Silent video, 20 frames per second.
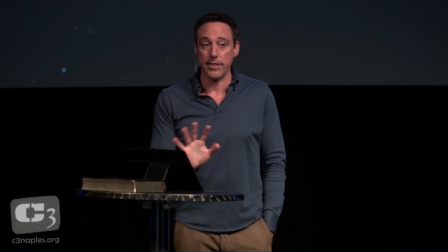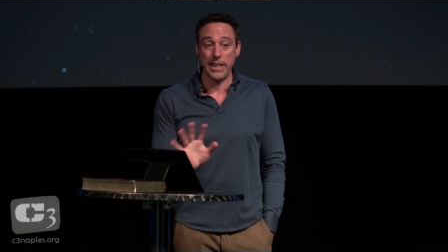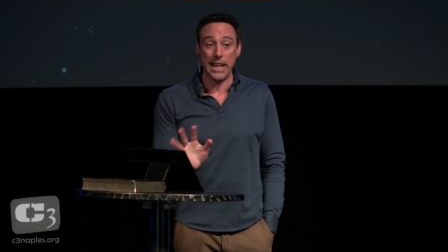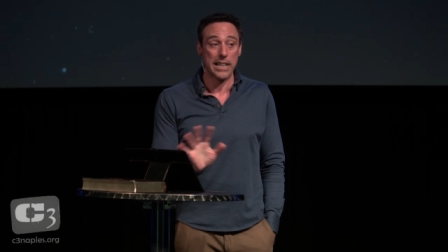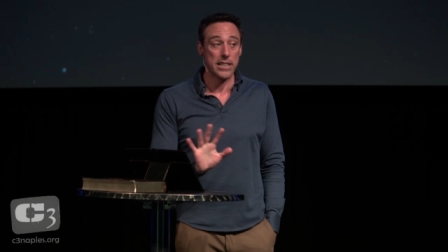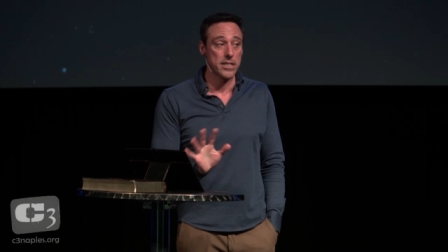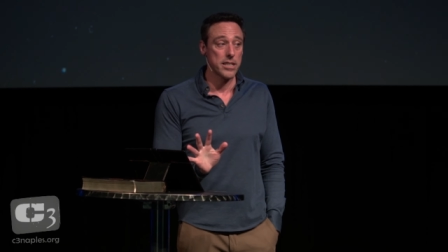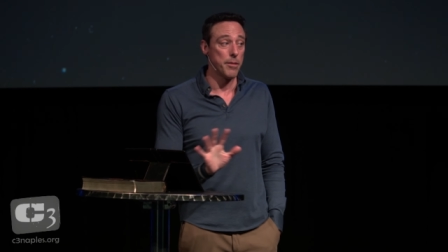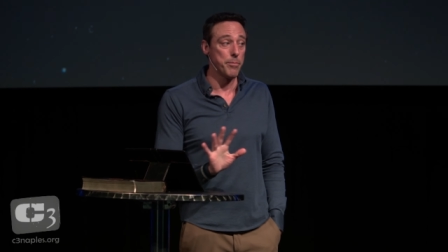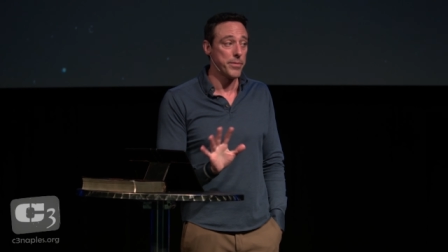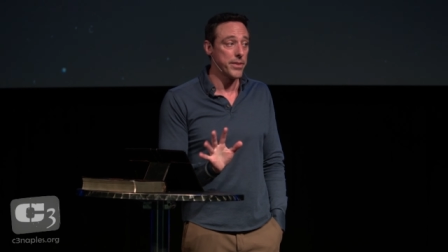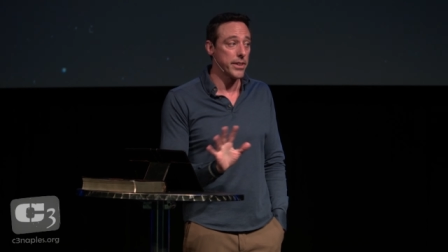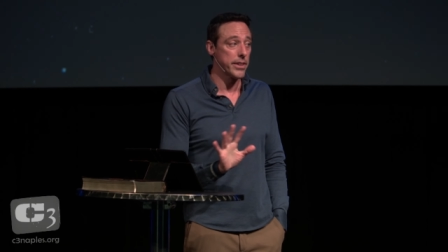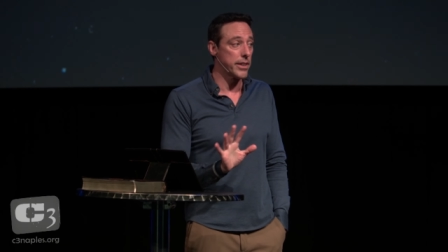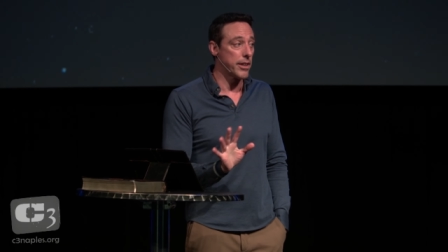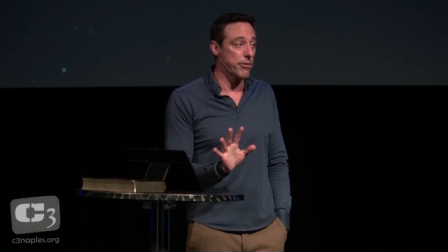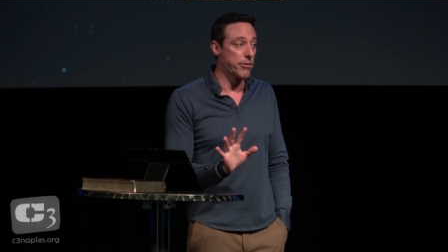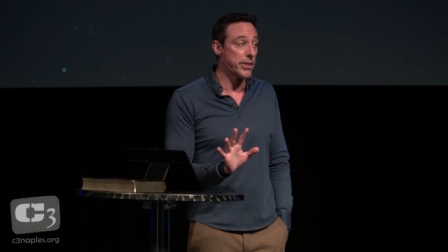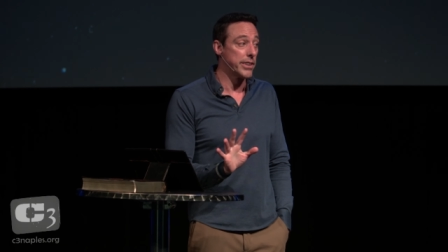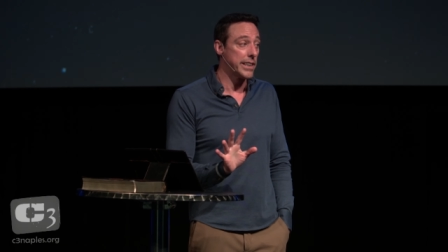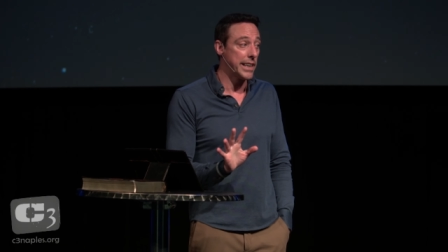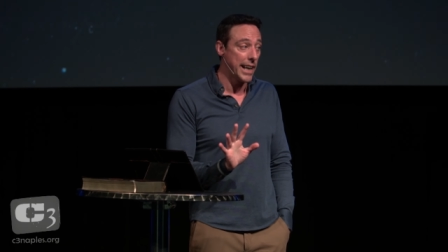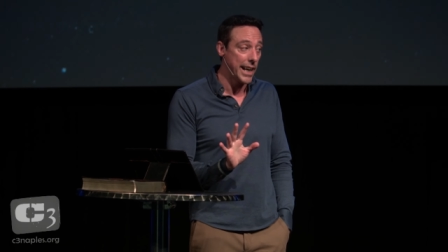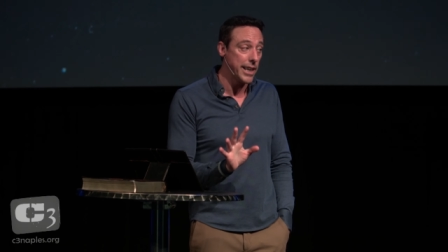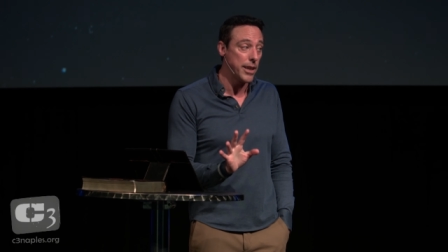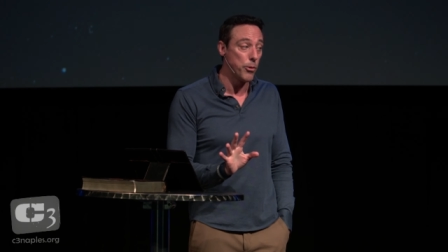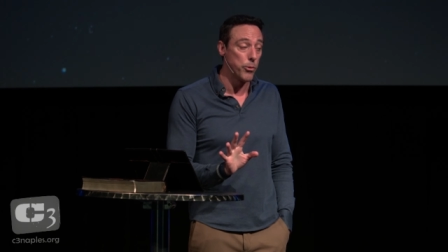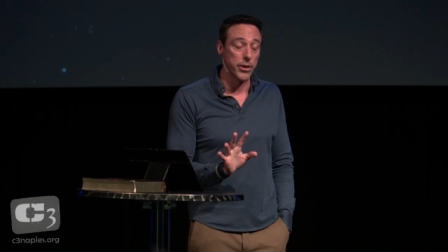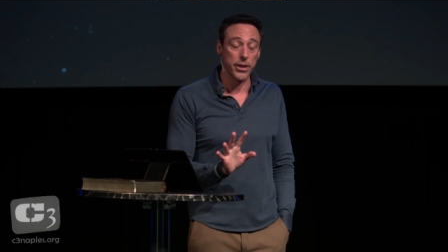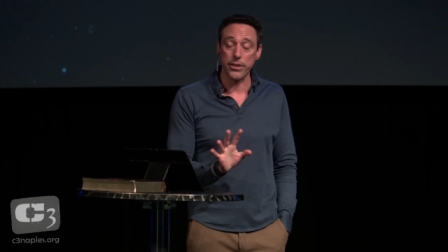not something that really
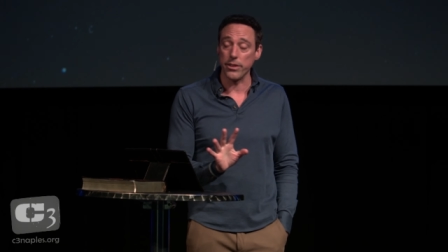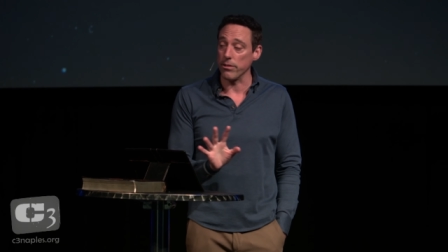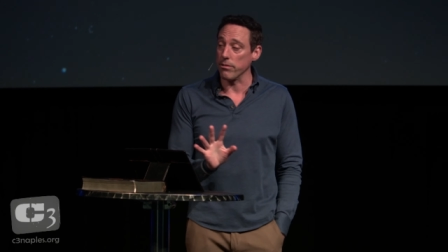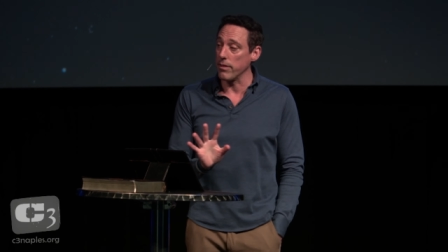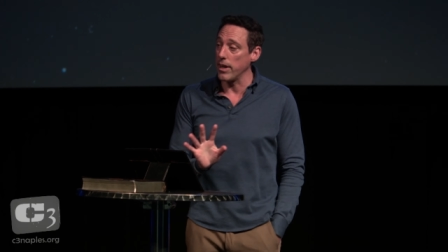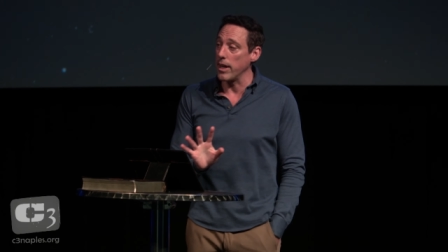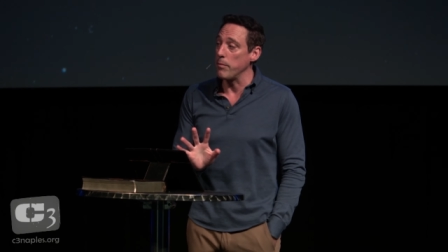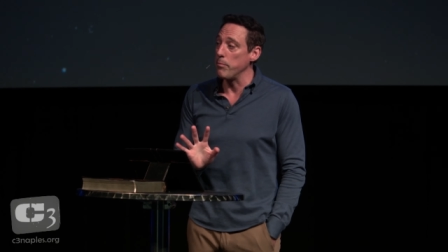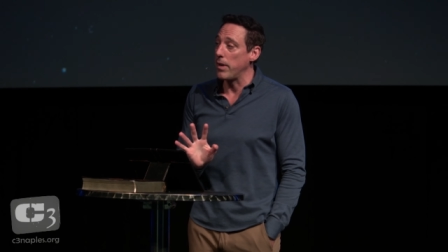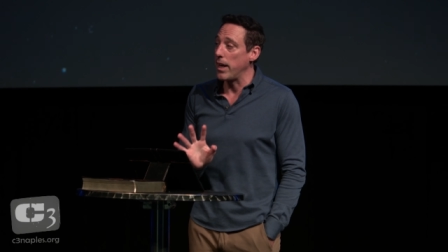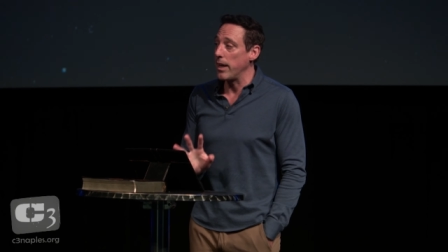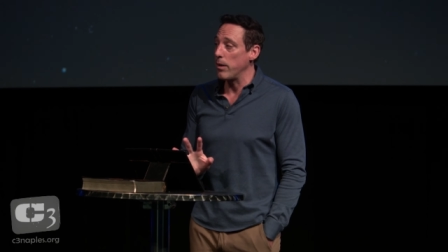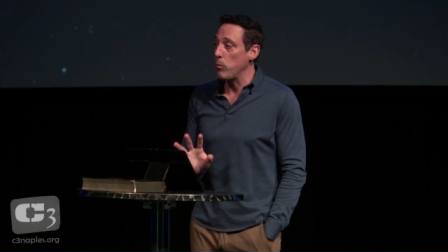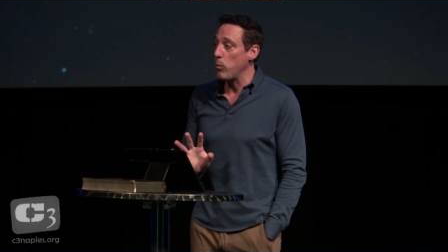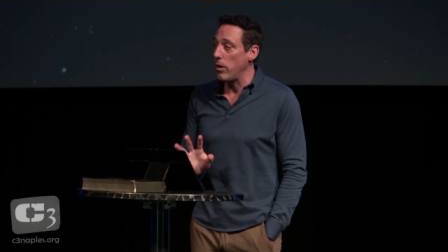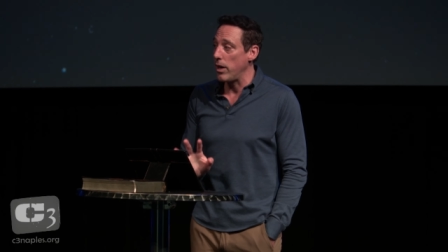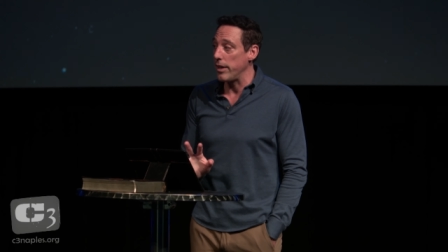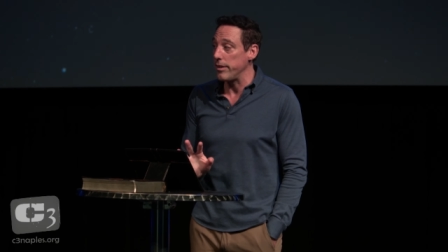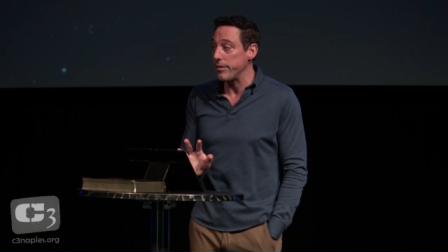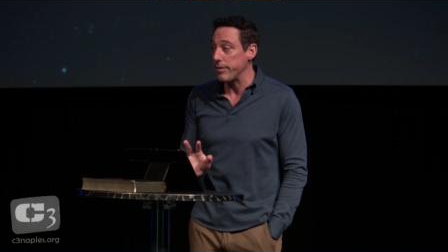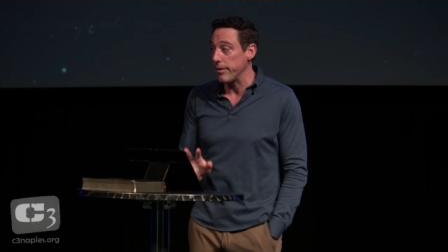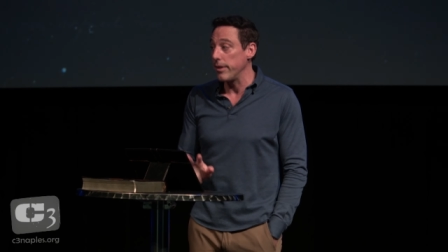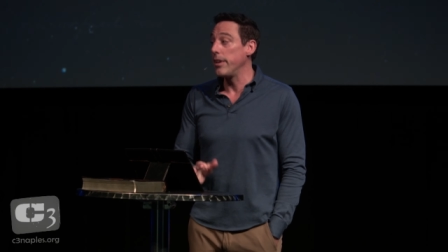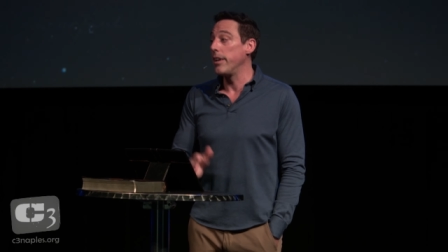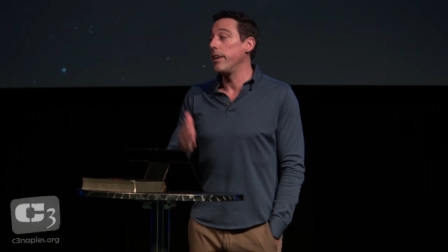anyone in their right mind wants.